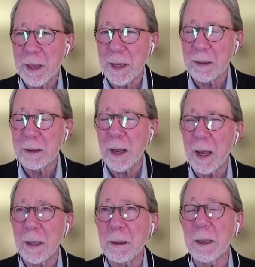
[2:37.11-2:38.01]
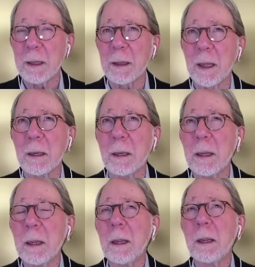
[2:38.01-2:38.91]
And I think that
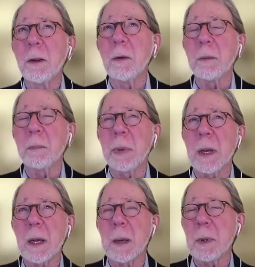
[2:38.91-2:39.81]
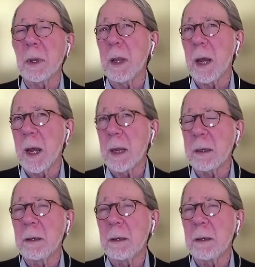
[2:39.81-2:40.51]
you can pick up a lot